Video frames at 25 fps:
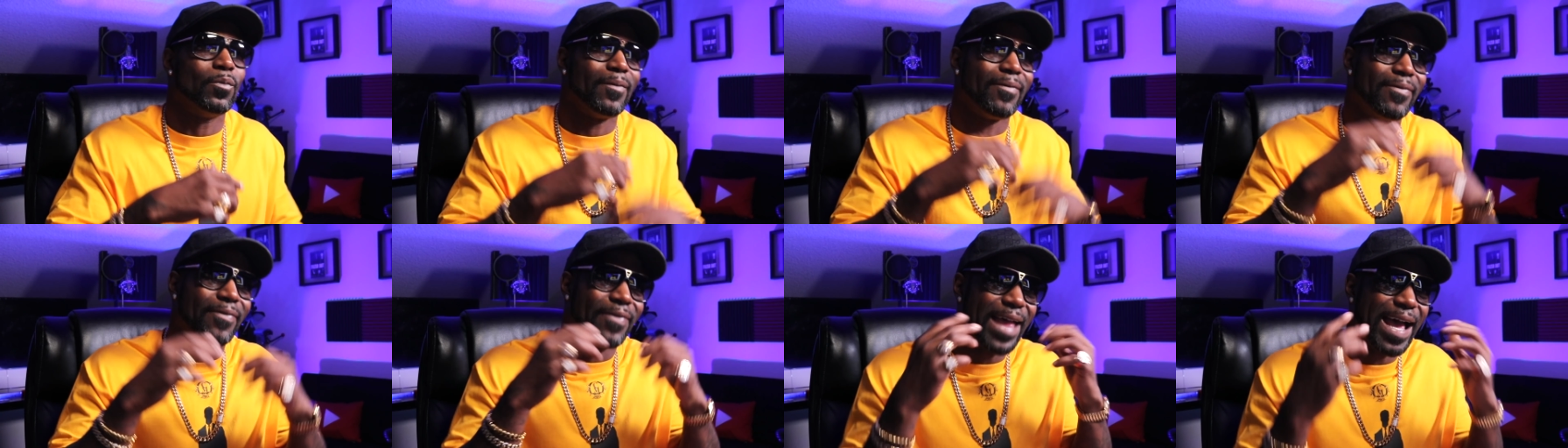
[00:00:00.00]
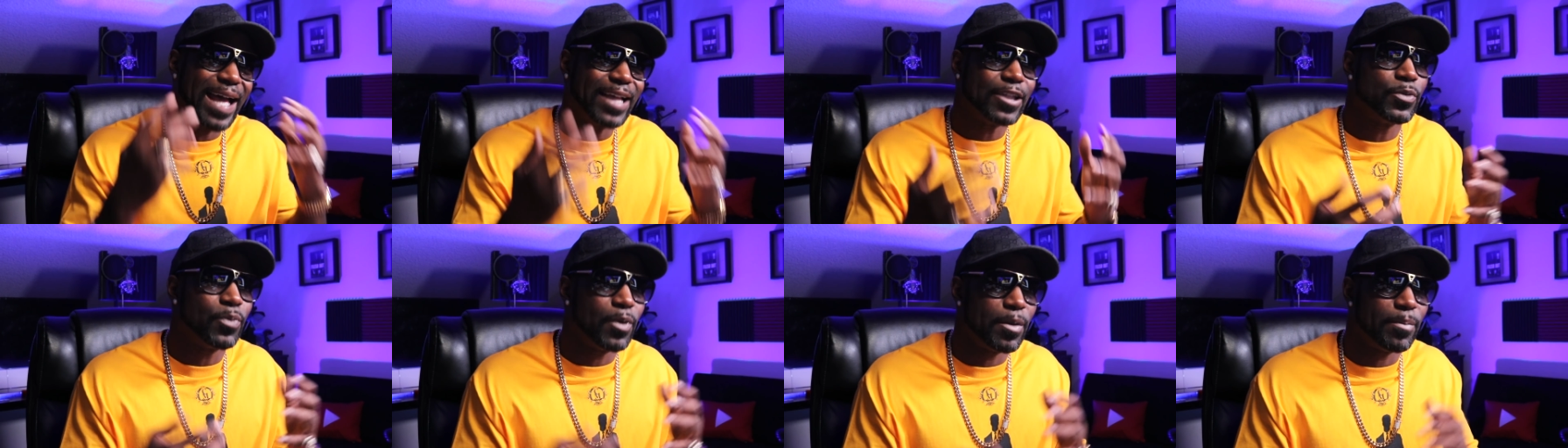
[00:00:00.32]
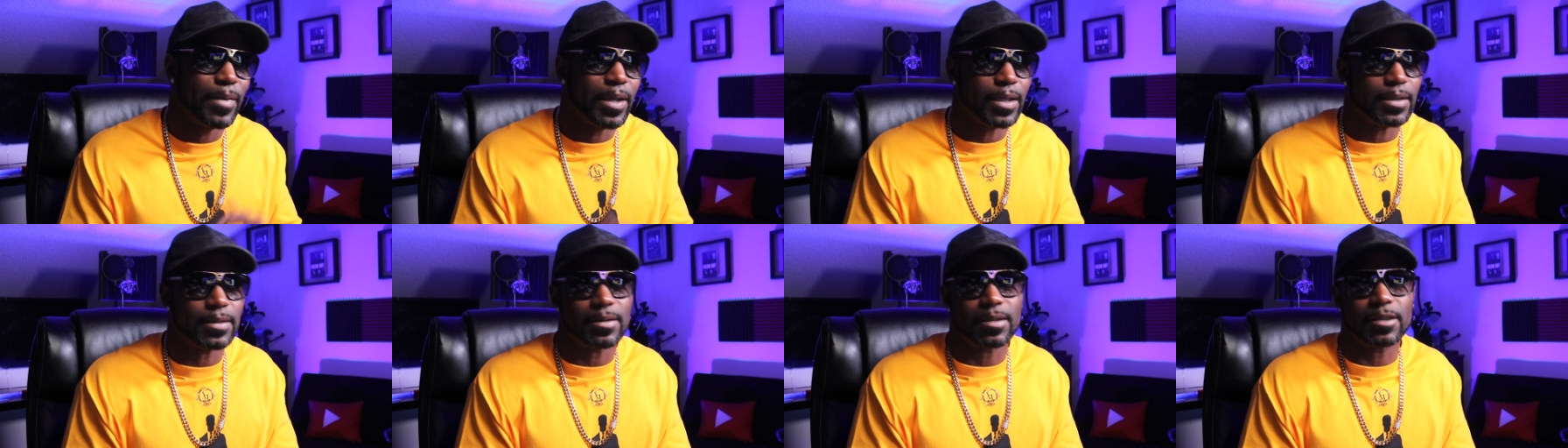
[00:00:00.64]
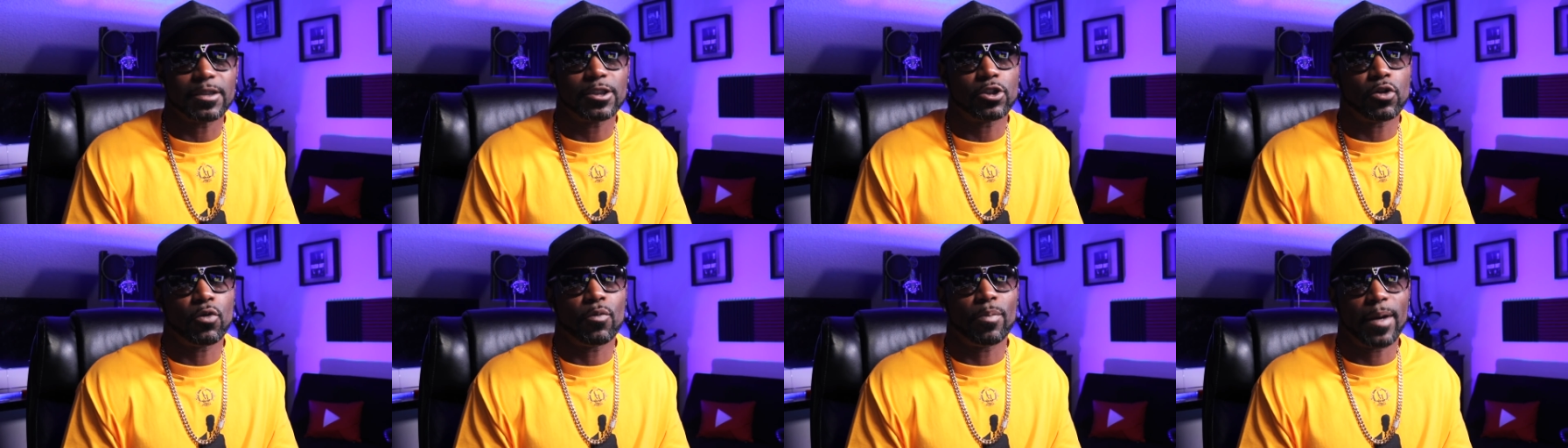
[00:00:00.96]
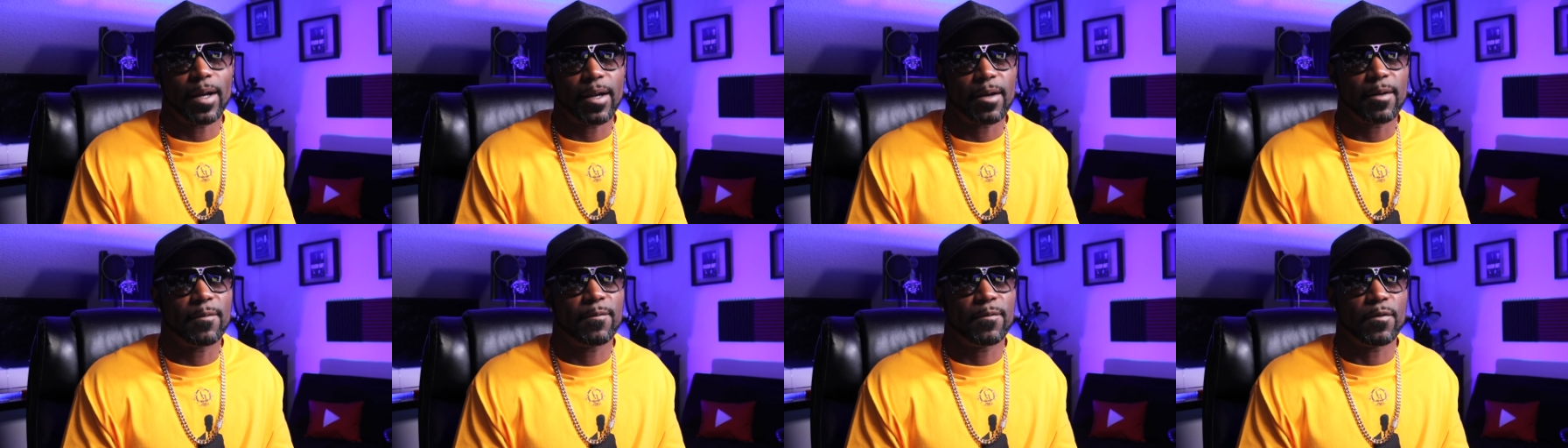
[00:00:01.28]
that's what makes this so
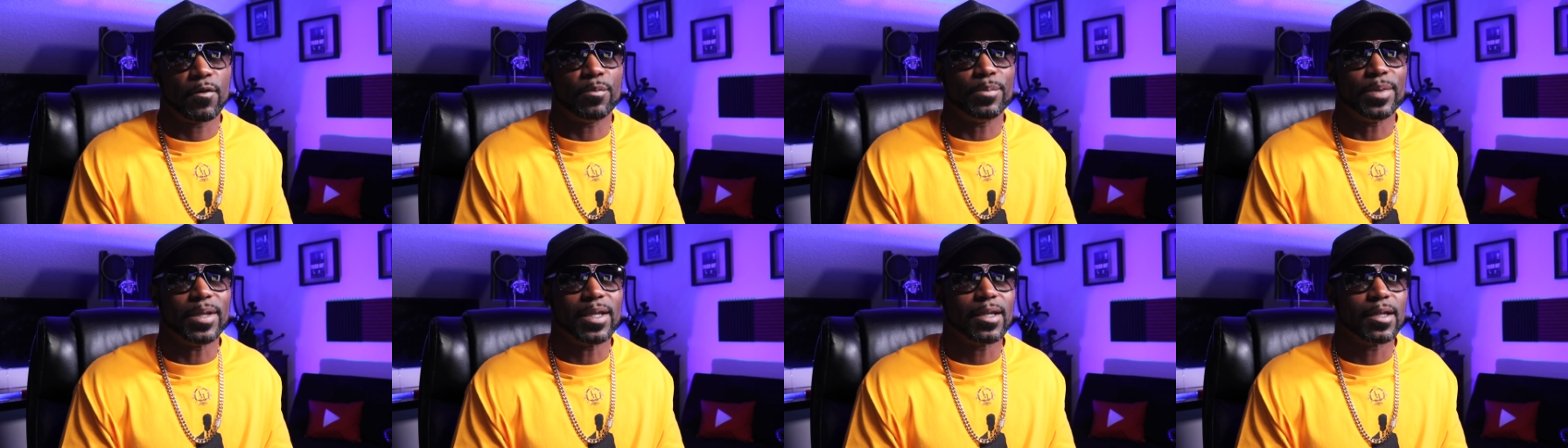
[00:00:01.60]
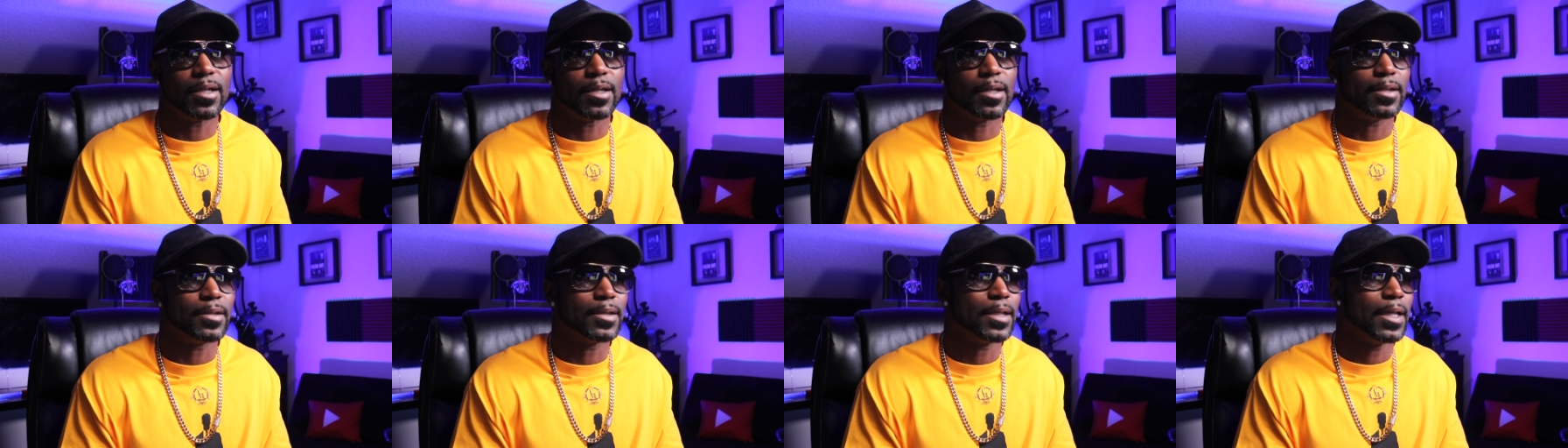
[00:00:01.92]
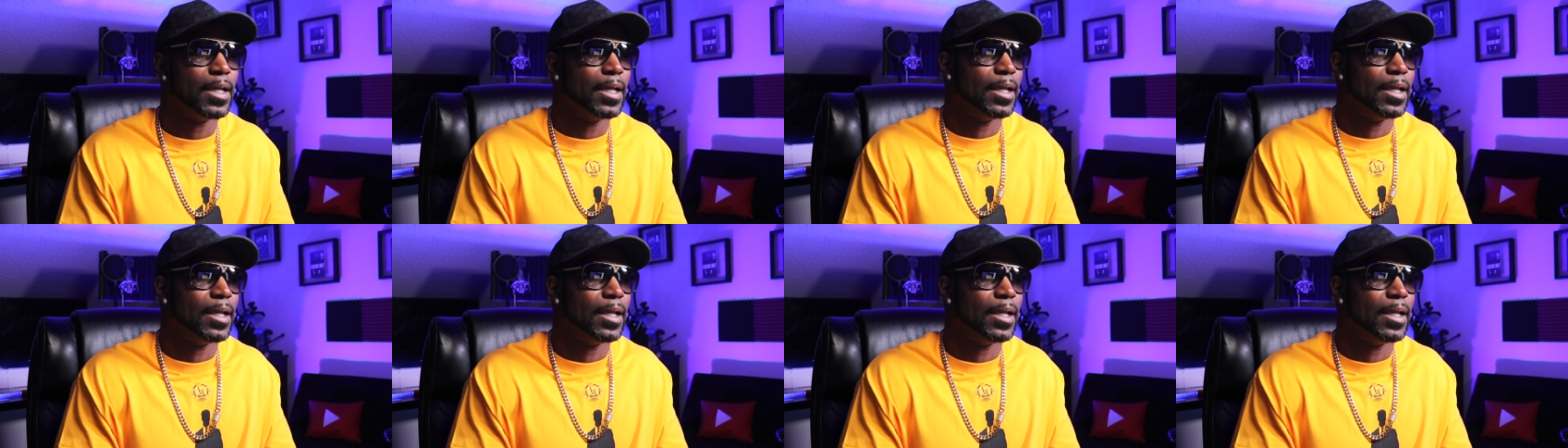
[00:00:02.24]
powerful, because